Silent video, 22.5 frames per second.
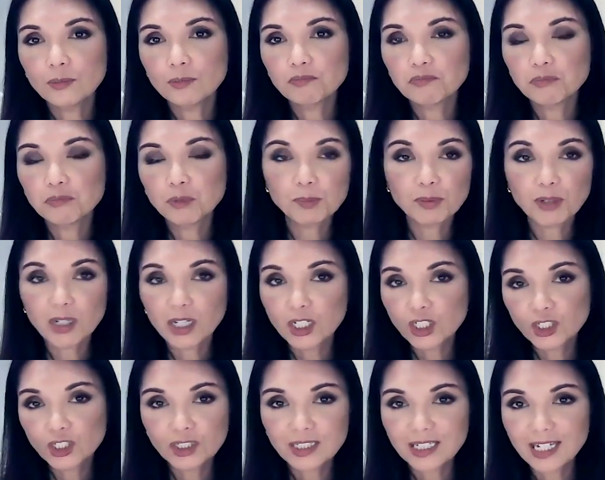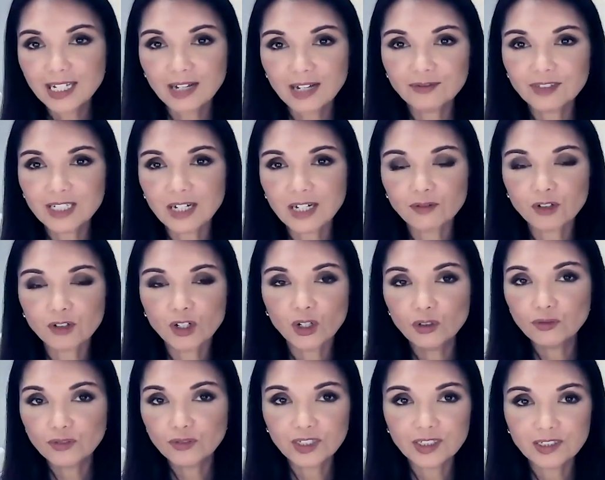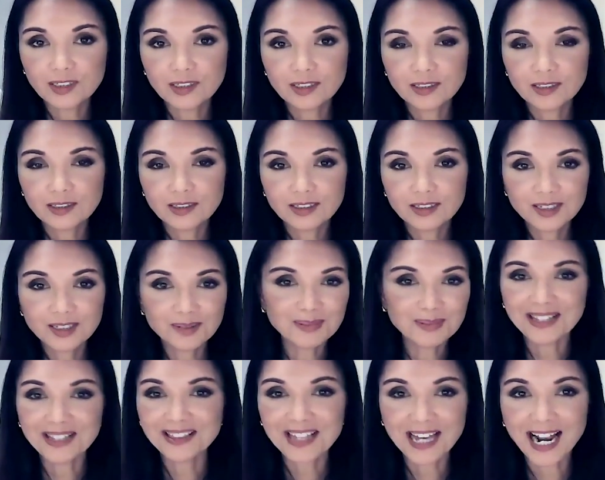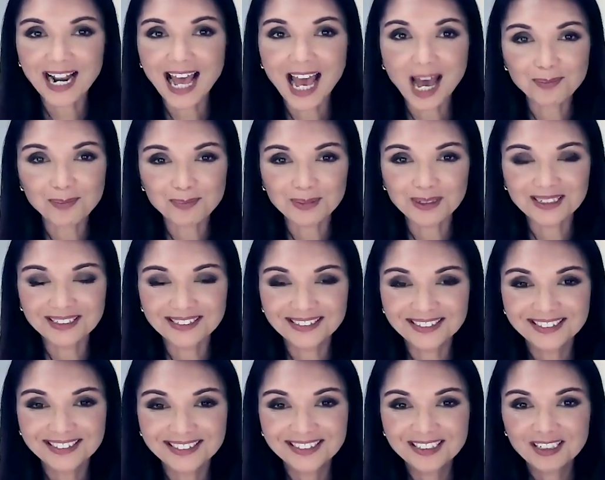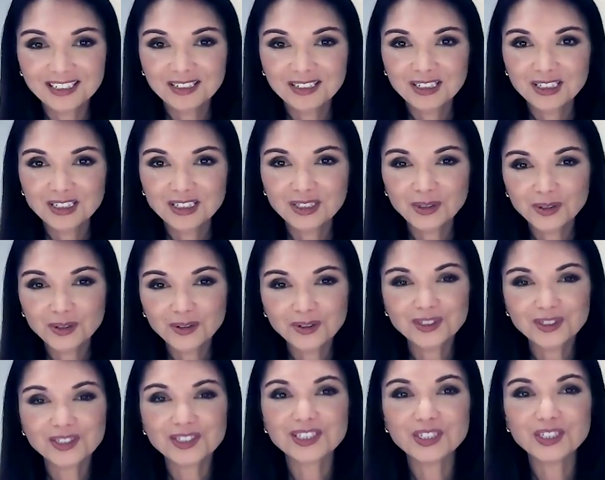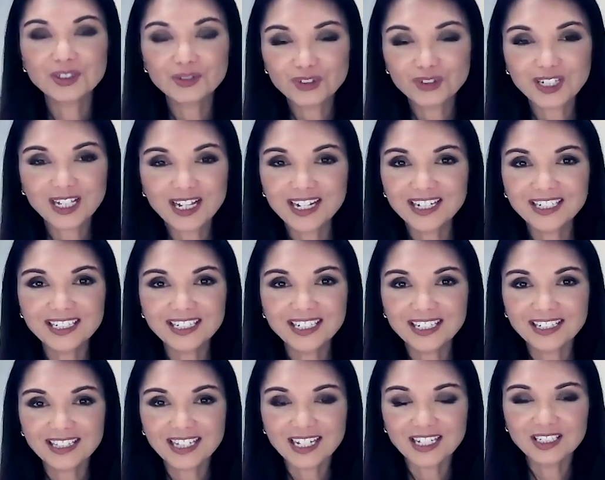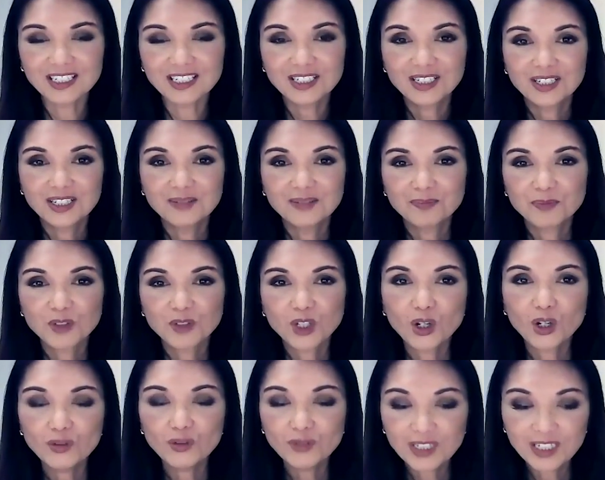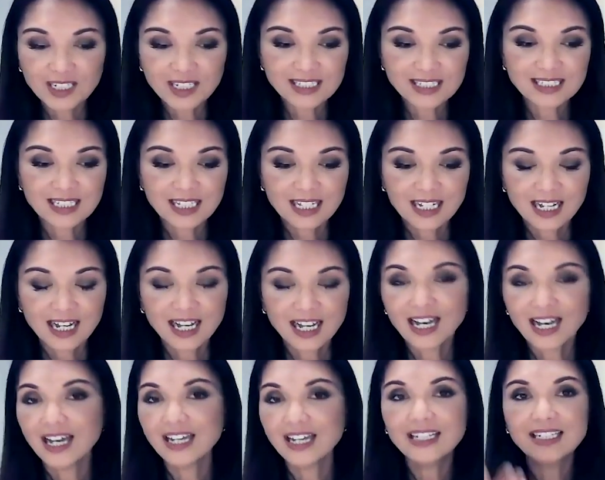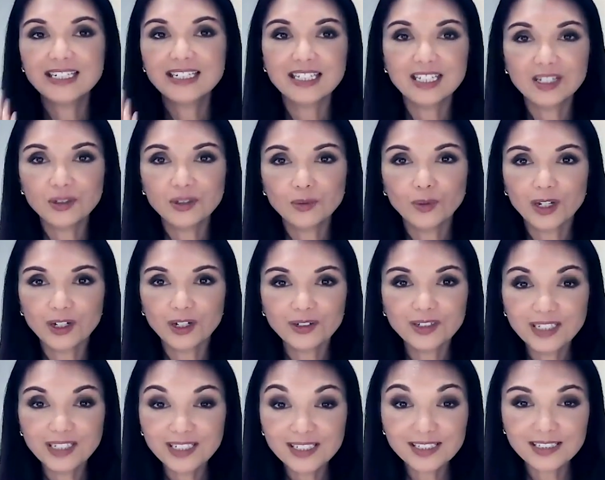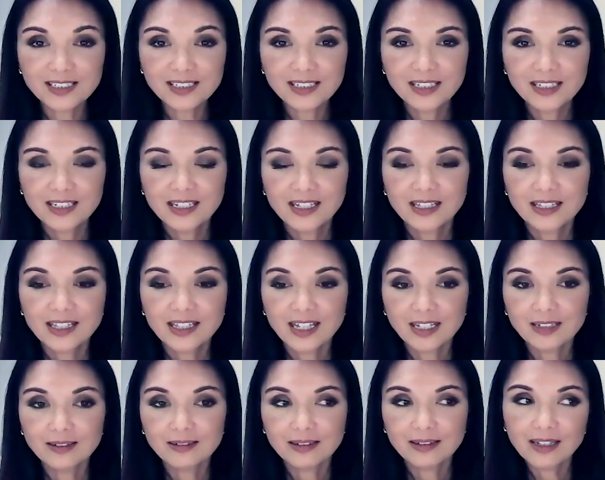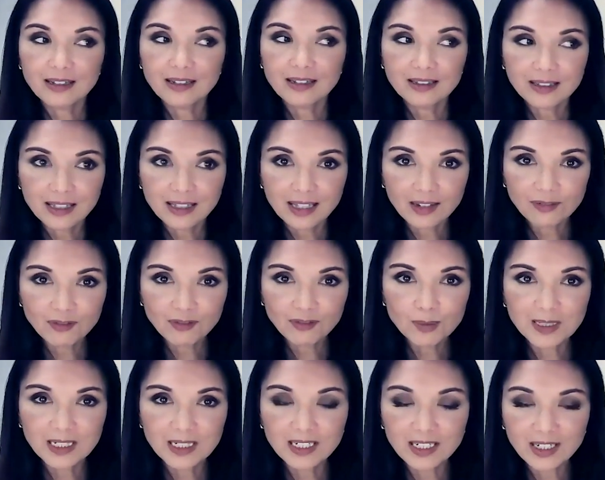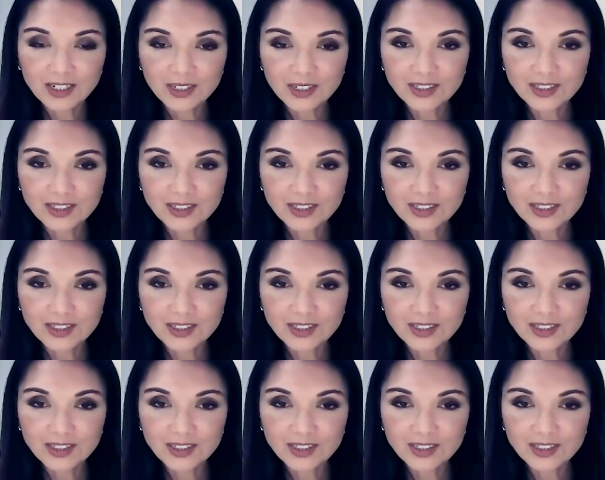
we probably shouldn't have to have COVID to make that happen. So there's a silver lining that COVID has heightened the awareness that everybody on